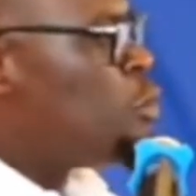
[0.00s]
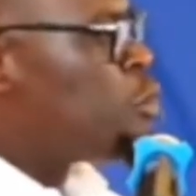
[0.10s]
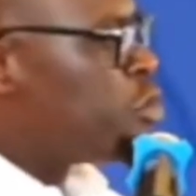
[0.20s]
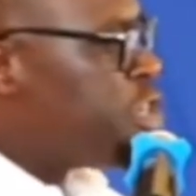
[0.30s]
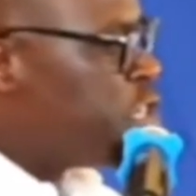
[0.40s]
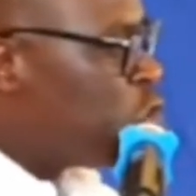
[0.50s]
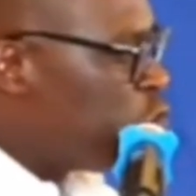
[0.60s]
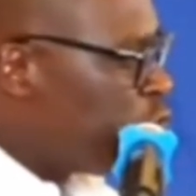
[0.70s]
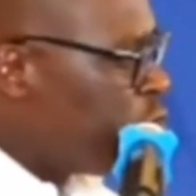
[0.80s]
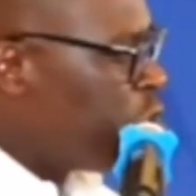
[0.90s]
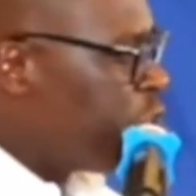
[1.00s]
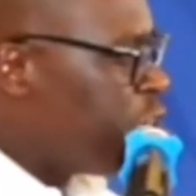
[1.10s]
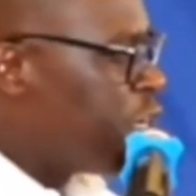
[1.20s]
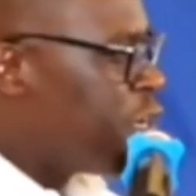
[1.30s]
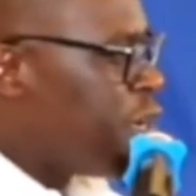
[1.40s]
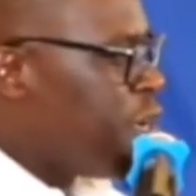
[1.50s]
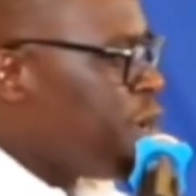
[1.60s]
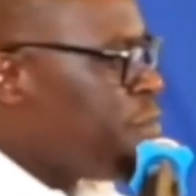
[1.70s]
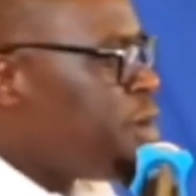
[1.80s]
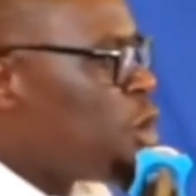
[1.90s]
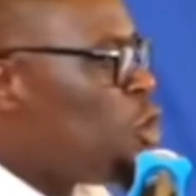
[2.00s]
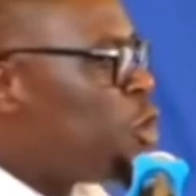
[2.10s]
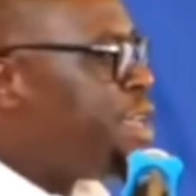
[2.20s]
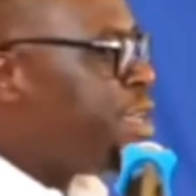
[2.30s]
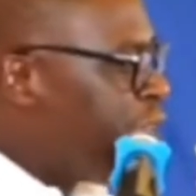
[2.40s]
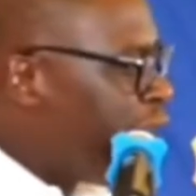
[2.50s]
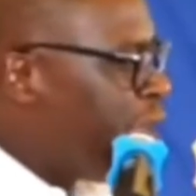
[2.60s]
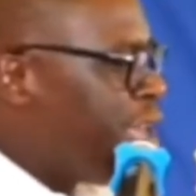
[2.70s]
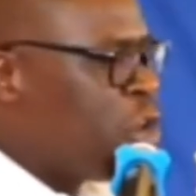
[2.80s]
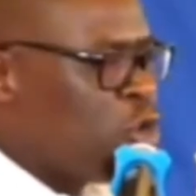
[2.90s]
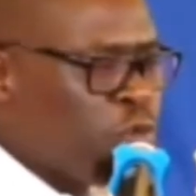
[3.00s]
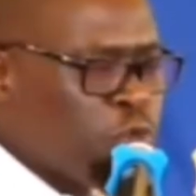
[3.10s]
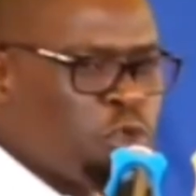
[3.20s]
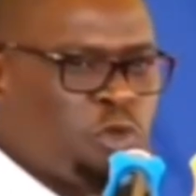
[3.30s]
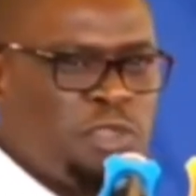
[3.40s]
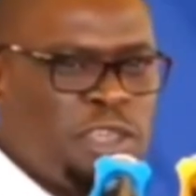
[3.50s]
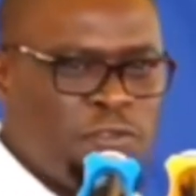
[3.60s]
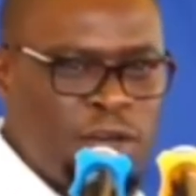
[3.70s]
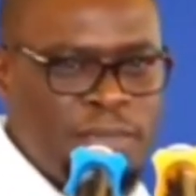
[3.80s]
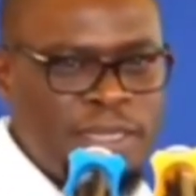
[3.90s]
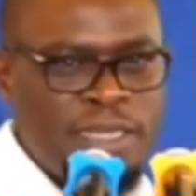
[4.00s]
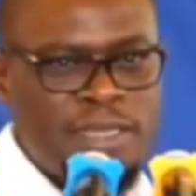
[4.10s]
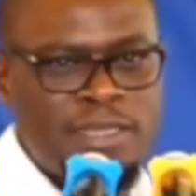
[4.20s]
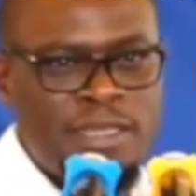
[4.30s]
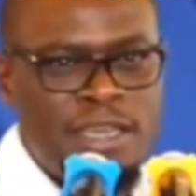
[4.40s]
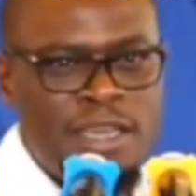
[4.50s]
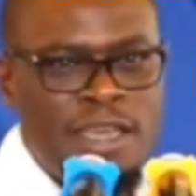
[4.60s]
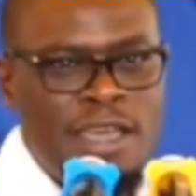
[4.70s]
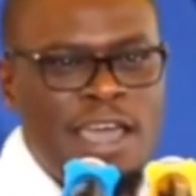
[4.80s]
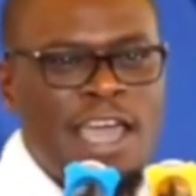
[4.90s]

May God protect your children. May God heal any of those with infirmities.